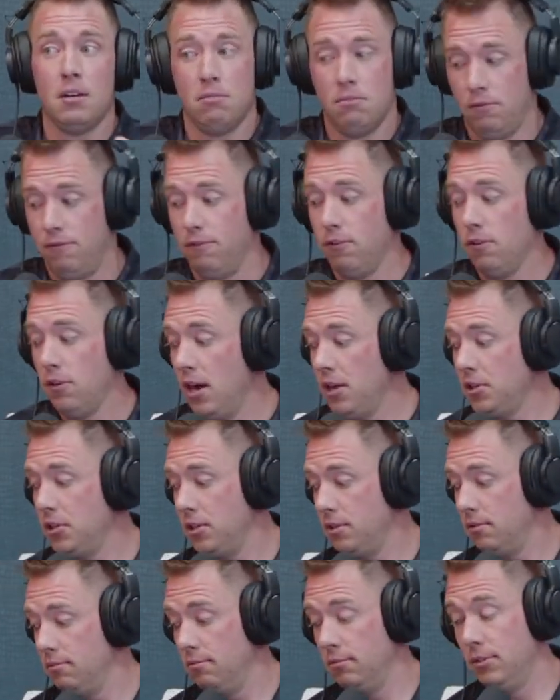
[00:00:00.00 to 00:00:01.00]
For
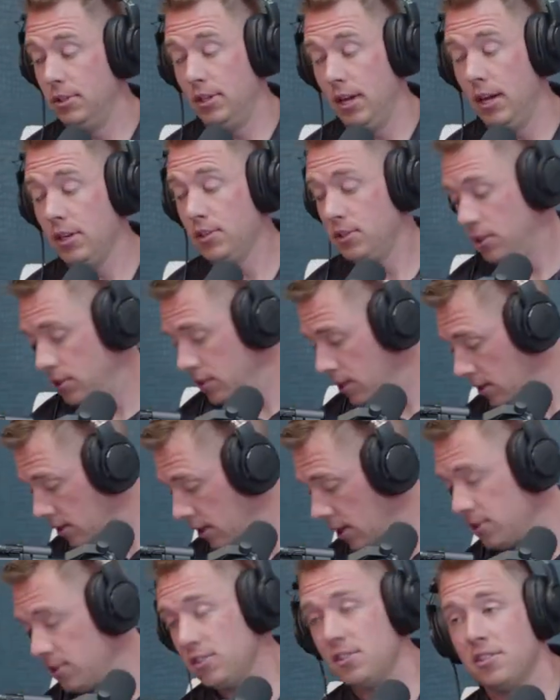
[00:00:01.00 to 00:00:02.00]
us, dozens and
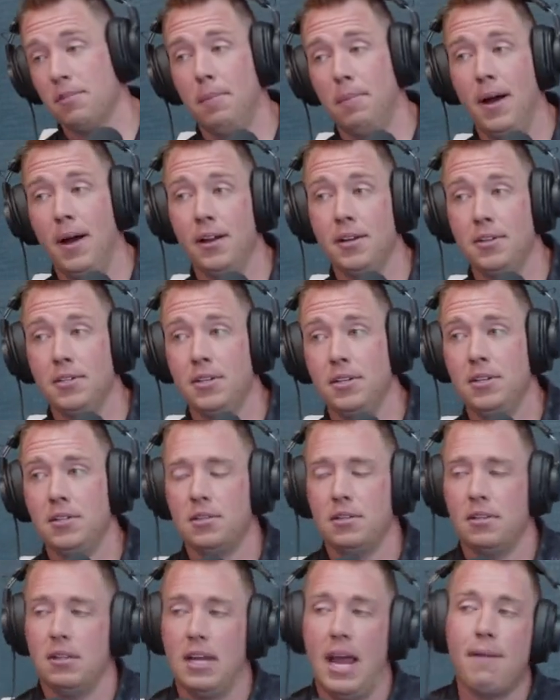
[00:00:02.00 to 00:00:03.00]
dozens of
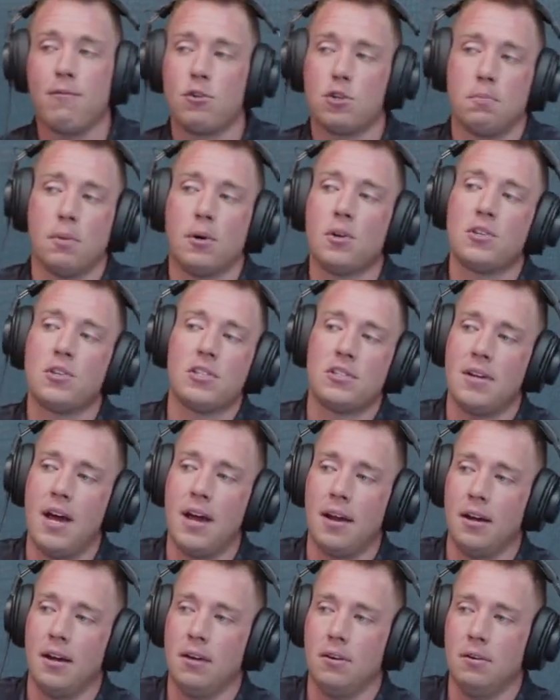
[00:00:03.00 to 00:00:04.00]
policies. The average person's
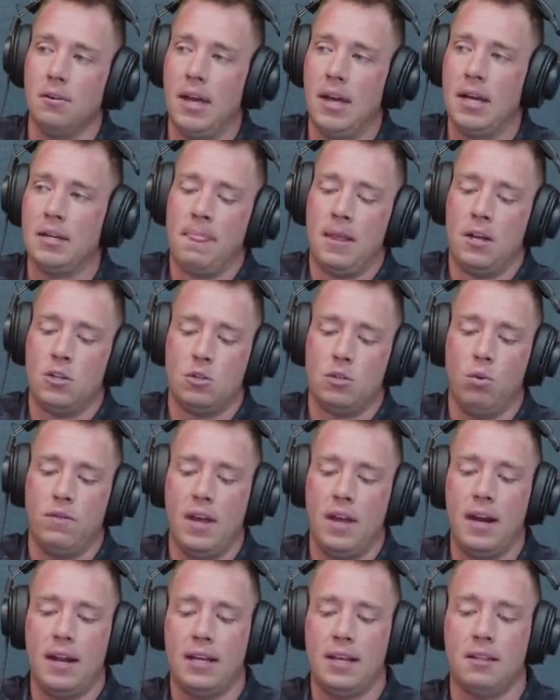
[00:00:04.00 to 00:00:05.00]
not going to do that. So we've
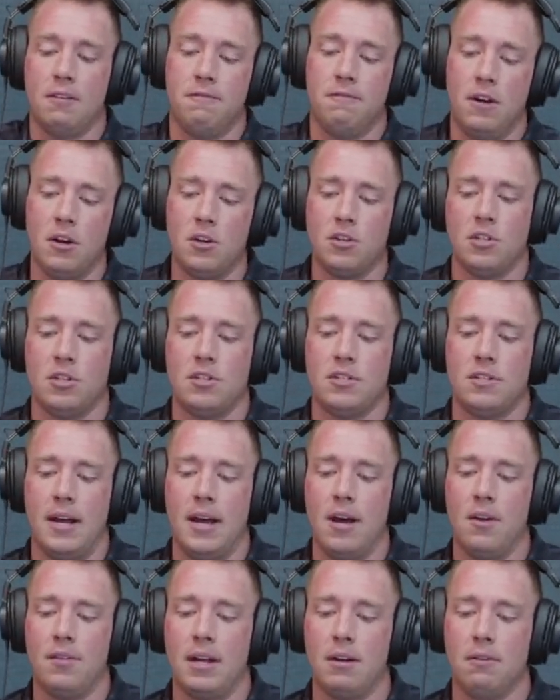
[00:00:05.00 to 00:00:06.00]
got to get the functions
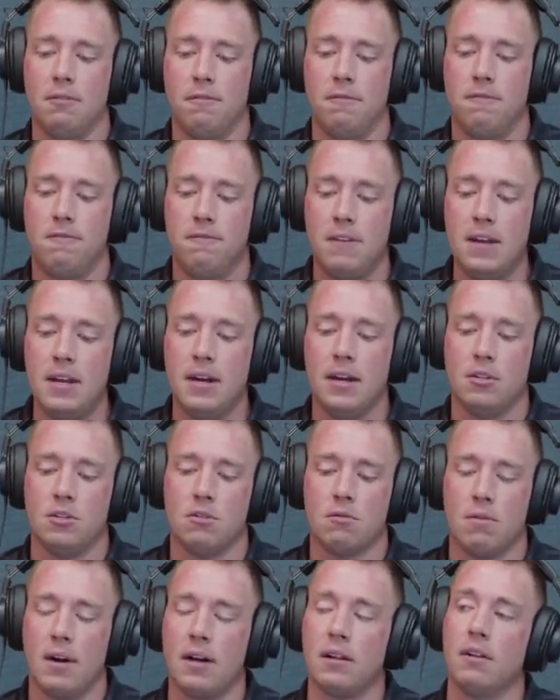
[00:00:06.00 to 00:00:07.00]
down that'll feed it
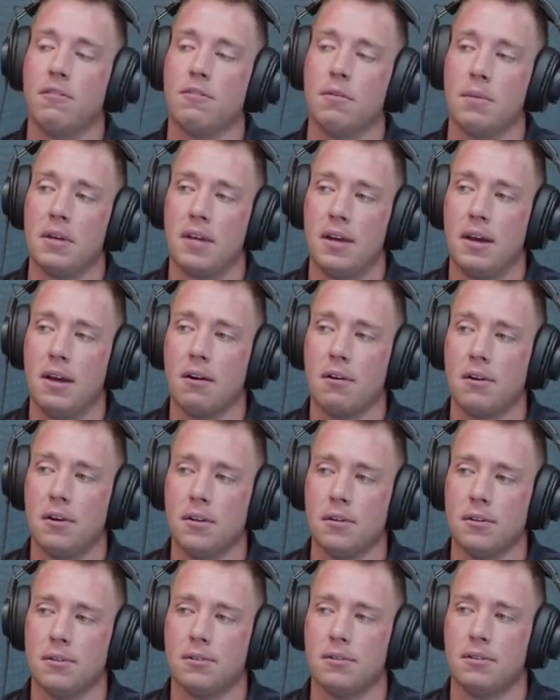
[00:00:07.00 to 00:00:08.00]
directly from the
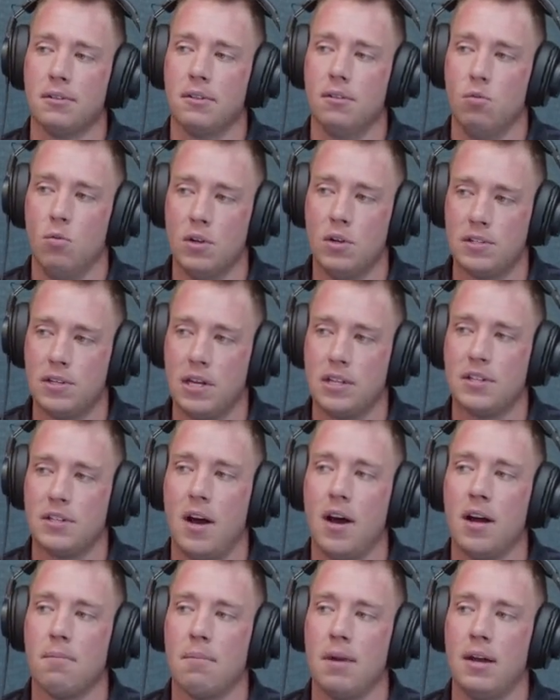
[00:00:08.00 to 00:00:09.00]
carrier. Once that's
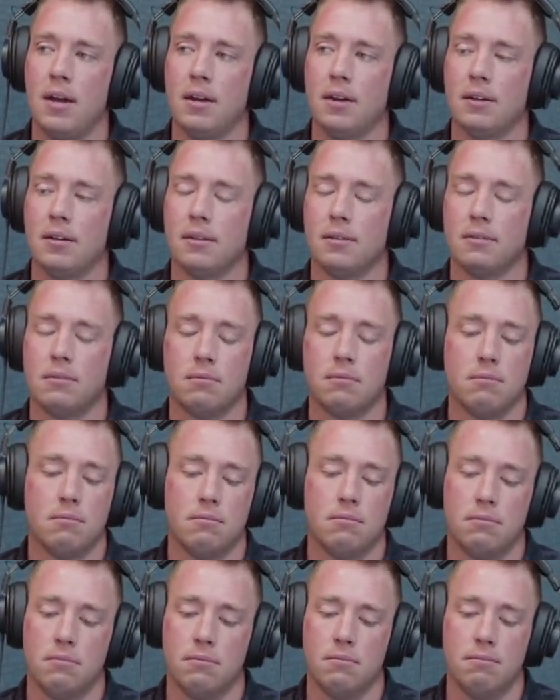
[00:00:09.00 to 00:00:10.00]
automated,
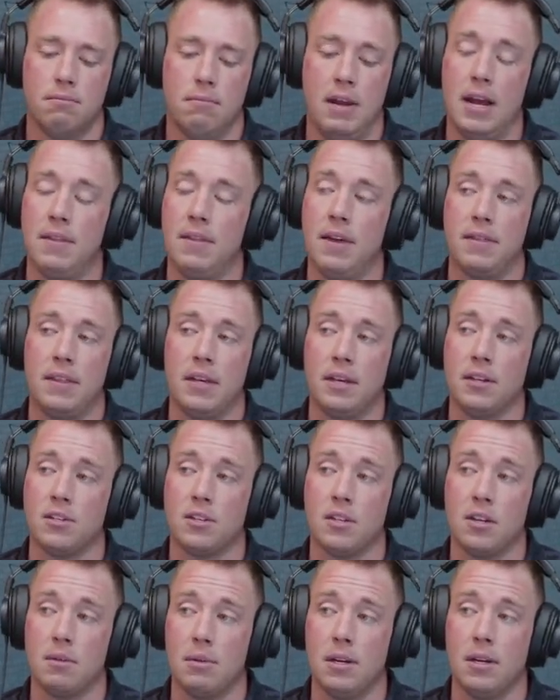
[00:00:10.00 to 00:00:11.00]
man, that thing is
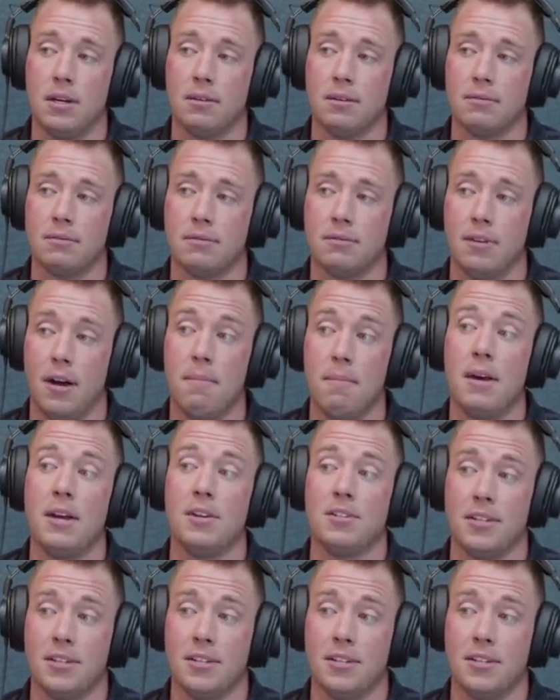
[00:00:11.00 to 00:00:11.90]
going to be amazing.